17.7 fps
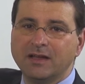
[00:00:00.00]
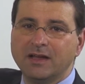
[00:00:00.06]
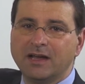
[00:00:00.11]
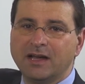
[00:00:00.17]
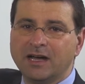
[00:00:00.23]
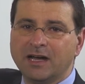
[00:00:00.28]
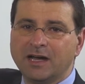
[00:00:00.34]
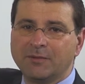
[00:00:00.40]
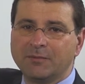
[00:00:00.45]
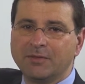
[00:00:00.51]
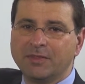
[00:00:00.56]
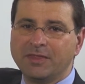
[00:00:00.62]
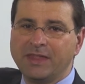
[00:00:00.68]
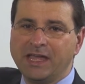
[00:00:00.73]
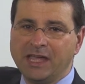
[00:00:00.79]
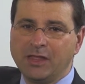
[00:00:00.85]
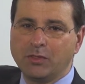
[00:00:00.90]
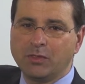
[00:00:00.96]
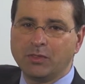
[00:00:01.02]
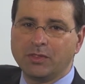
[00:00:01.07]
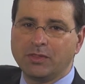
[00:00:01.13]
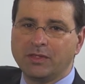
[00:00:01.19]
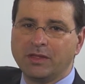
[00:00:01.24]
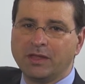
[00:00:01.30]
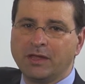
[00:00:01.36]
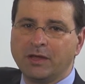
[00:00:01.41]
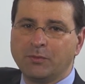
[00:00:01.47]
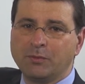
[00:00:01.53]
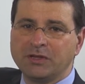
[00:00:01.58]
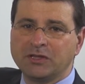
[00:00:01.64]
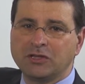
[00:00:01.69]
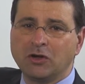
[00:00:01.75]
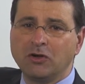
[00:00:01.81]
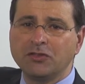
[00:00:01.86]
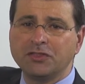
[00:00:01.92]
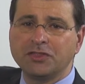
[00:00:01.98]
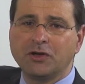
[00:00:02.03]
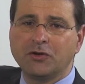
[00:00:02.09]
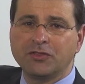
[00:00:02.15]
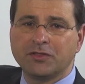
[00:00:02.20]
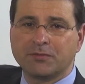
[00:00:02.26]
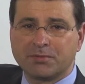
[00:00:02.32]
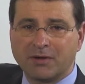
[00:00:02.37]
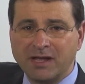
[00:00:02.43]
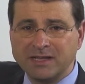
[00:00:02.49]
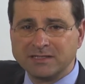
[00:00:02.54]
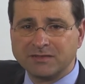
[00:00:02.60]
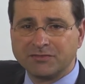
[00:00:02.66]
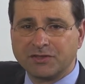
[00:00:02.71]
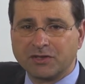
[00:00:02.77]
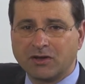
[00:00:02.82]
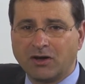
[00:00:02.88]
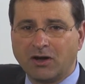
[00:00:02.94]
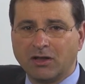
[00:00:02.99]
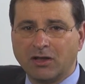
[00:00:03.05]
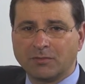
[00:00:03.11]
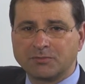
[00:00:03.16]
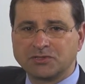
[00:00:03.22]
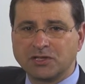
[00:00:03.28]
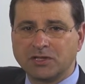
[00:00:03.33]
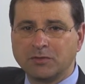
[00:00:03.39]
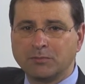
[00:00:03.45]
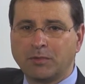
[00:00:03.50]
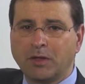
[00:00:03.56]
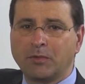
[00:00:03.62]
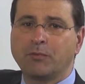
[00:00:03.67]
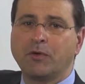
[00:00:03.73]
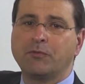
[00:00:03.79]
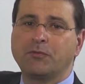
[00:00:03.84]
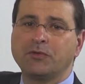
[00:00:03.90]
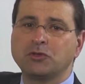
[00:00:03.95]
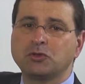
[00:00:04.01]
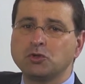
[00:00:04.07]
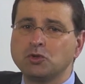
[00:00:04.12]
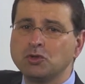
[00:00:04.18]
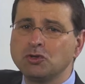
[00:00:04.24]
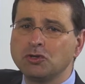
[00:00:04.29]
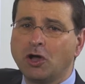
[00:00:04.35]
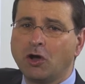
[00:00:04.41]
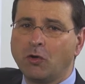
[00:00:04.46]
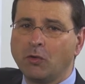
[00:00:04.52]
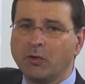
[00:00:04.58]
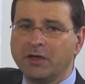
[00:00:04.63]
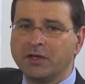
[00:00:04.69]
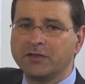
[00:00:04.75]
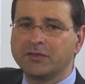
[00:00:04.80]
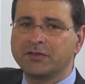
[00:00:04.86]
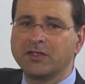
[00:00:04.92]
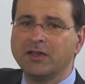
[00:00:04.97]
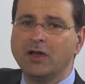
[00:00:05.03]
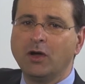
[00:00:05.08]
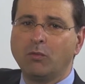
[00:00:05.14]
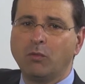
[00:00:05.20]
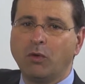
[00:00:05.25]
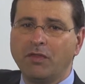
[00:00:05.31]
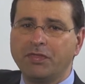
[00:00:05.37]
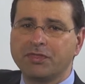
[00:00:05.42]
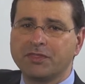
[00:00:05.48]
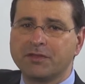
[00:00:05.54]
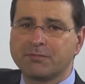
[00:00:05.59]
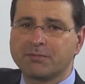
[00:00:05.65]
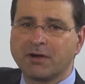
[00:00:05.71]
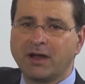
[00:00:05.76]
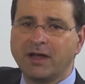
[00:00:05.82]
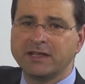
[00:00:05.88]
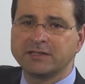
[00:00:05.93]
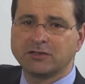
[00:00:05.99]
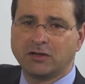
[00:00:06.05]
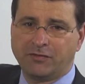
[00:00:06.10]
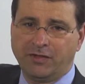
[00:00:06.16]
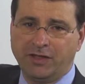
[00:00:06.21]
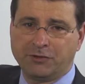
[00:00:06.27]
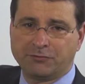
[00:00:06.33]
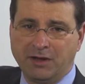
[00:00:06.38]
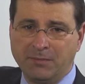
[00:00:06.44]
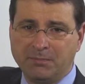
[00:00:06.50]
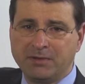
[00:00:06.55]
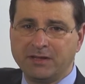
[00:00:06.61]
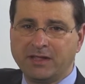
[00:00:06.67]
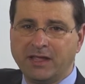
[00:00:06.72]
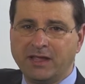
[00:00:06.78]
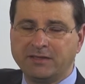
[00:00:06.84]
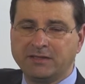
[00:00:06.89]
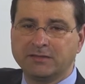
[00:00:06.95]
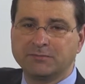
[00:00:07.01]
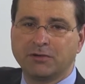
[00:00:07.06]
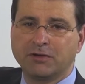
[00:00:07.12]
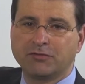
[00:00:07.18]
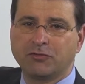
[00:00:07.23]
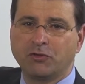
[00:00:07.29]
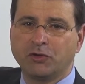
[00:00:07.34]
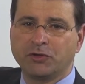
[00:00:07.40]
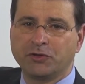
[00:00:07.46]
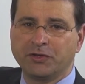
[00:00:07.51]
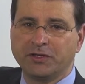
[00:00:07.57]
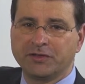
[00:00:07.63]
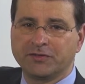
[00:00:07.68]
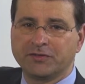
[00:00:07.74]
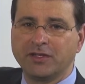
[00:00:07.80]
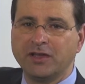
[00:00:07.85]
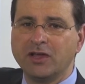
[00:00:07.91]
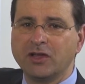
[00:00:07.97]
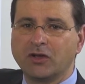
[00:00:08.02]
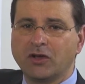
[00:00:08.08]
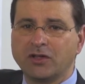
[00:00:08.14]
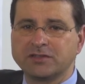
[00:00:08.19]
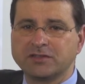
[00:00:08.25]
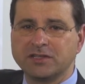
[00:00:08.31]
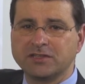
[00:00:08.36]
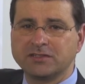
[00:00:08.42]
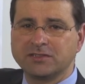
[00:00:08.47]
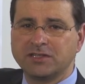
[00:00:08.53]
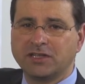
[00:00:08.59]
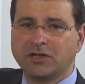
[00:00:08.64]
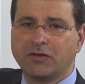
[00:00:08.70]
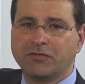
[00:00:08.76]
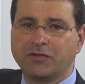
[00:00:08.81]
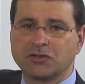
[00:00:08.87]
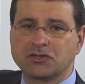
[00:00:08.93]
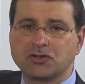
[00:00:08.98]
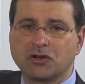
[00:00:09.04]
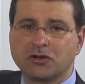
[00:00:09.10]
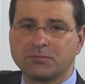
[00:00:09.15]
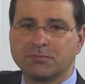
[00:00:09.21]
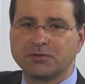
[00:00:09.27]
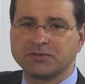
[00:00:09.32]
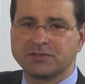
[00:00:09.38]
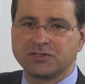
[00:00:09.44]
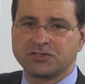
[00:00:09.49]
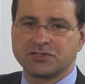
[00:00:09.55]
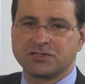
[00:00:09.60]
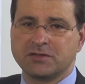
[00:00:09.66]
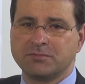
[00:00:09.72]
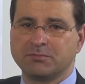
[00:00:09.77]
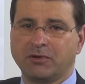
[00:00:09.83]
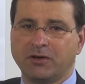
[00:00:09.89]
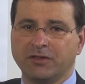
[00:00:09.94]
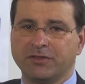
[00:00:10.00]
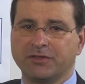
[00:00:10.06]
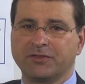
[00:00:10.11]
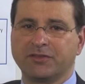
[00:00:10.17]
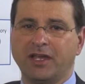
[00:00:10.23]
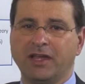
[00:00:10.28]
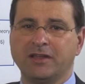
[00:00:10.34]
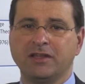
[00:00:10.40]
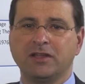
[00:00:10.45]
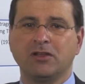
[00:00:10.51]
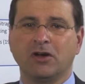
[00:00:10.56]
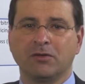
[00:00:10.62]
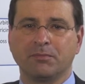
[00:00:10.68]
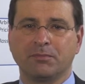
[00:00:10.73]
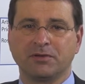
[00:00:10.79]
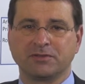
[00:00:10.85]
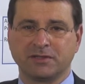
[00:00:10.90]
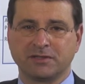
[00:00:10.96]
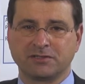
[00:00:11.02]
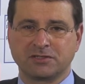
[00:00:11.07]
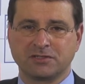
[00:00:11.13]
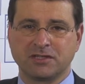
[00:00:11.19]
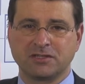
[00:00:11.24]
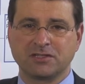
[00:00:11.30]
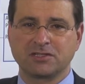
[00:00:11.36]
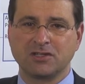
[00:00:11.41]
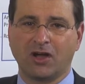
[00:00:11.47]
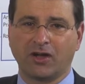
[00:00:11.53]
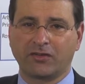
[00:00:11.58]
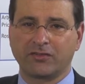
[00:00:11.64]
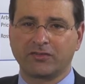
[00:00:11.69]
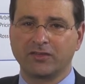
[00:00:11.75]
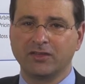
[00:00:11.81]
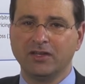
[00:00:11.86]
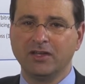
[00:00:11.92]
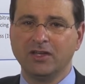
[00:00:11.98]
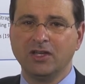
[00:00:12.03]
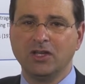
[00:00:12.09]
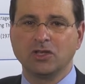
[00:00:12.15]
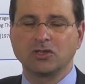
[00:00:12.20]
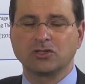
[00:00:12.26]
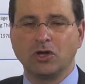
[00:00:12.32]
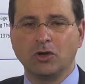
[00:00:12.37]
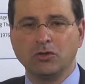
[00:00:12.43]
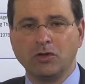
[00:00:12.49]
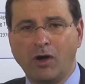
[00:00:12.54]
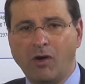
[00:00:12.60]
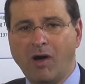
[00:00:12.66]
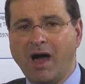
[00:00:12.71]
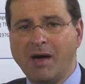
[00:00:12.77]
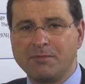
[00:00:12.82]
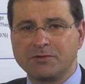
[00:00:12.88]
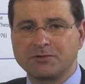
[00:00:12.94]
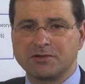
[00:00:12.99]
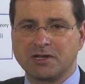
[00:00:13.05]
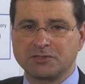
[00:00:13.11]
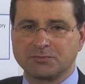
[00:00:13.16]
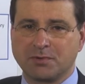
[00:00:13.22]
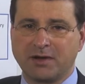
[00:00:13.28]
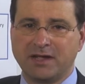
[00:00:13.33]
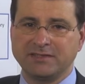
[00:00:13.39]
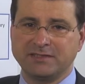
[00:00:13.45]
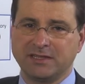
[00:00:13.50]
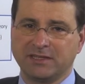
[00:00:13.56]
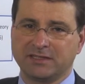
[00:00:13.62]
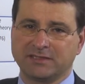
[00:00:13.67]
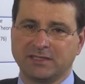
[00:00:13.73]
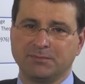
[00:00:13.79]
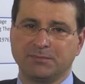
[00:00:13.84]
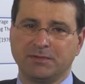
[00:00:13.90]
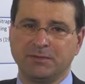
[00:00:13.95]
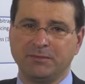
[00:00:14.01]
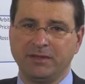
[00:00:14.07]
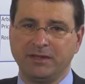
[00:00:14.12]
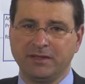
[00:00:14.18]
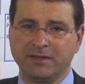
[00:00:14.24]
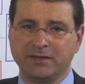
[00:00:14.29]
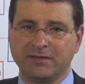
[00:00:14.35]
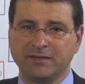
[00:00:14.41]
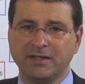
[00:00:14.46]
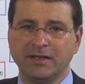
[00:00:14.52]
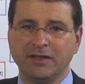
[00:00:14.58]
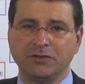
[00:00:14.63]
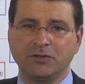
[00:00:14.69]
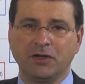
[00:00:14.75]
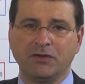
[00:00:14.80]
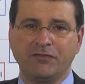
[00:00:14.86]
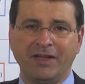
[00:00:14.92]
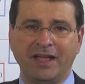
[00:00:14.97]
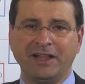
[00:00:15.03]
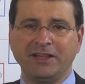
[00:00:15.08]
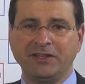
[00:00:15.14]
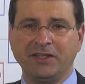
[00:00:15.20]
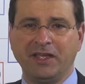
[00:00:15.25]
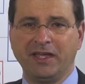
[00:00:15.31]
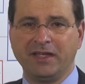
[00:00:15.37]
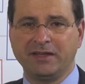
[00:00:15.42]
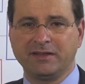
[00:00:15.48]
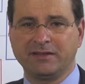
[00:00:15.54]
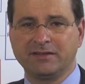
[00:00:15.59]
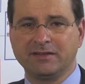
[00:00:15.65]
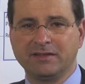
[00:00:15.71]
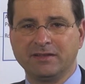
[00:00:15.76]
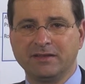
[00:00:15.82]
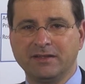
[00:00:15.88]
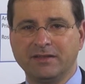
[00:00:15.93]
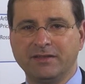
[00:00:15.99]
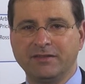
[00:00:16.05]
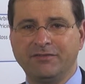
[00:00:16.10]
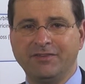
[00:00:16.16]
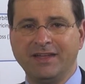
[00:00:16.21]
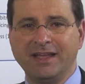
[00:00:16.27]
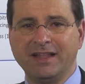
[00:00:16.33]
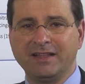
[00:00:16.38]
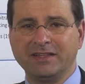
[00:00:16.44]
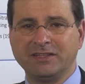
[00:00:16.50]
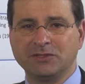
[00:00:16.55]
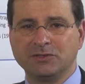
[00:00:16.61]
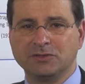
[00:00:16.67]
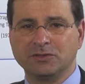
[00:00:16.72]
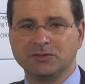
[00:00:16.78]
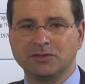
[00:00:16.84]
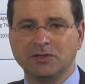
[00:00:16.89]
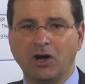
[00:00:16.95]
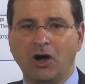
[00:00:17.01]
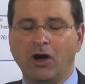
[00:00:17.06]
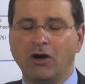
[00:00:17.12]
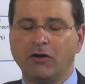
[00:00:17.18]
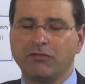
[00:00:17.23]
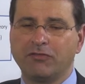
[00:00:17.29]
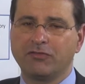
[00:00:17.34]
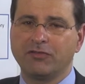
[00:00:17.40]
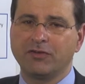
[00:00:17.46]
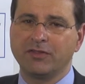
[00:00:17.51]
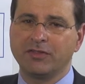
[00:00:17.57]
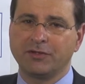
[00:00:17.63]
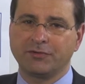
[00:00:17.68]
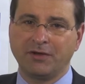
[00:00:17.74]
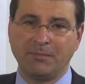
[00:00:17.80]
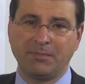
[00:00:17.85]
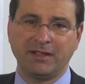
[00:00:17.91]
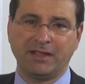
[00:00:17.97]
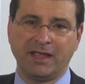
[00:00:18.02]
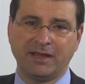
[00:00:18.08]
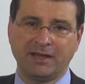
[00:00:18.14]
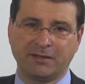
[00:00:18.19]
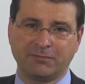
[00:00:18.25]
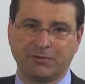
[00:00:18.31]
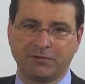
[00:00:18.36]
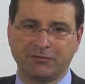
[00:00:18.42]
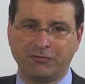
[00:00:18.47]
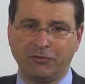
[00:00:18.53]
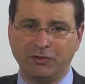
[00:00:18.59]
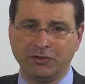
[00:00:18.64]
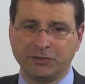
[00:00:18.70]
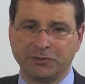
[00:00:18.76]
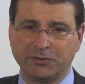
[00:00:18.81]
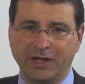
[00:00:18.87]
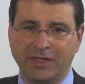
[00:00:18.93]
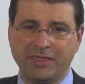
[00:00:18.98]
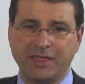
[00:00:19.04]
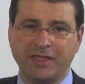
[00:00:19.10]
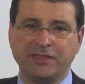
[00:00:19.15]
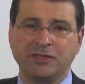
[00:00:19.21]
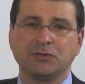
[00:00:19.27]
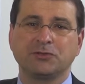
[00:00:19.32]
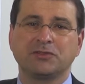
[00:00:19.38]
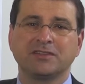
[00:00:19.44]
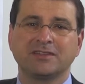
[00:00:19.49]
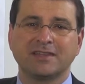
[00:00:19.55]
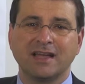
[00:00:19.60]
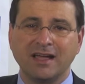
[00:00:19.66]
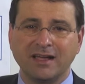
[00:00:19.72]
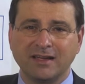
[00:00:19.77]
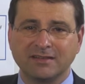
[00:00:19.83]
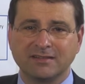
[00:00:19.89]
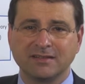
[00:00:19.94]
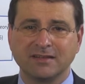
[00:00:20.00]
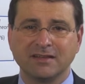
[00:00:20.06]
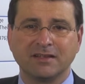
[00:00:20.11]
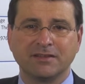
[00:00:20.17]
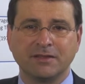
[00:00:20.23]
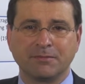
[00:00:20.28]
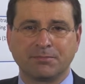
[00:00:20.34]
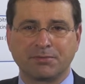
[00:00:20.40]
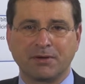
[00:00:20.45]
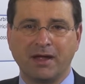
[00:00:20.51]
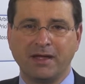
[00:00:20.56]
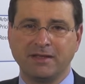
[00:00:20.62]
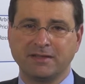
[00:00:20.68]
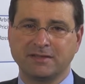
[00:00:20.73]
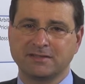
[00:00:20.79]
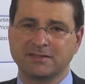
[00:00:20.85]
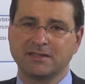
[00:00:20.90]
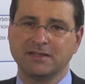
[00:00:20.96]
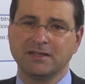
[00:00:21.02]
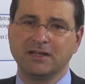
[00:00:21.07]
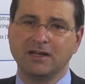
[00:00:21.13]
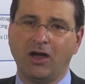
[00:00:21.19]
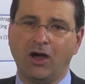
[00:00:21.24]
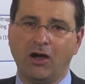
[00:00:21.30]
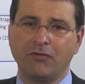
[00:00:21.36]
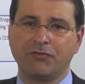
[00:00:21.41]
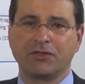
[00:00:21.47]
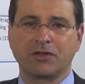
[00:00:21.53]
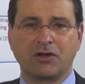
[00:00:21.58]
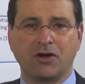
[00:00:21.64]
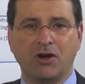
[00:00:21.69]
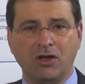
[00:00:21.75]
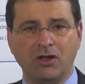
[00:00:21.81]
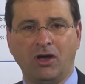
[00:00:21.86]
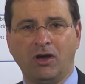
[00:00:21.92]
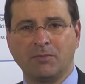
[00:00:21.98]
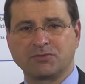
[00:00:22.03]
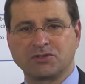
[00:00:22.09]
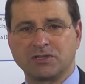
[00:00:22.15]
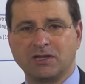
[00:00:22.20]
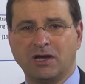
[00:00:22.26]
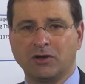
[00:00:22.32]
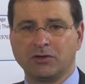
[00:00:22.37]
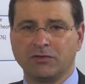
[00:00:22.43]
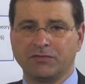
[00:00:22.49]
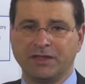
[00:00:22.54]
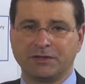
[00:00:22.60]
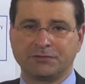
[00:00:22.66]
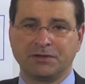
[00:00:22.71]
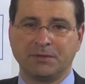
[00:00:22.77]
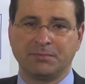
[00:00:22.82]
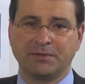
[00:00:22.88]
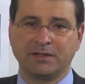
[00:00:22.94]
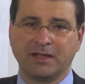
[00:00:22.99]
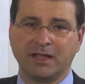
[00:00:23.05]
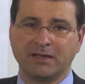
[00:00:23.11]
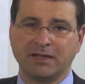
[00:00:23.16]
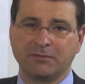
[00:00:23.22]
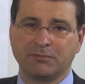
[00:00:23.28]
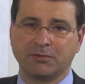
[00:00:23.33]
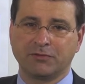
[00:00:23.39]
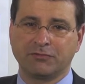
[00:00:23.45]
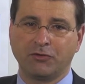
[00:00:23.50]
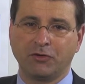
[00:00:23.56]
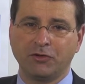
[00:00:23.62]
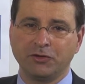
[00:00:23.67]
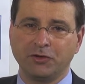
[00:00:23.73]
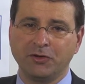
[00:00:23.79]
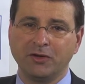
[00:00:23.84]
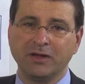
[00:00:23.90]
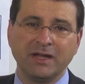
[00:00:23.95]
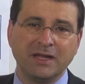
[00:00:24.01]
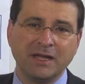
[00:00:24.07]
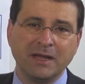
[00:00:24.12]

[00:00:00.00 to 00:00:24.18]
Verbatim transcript: then we don't know the price of the call option, but what we do know is what the price of a replicating portfolio is, consisting of a short position in bonds and a long position in stocks. So no arbitrage pricing simply means you evaluate the value of the replicating portfolio and then you deduct the price of the call option out of that replicating portfolio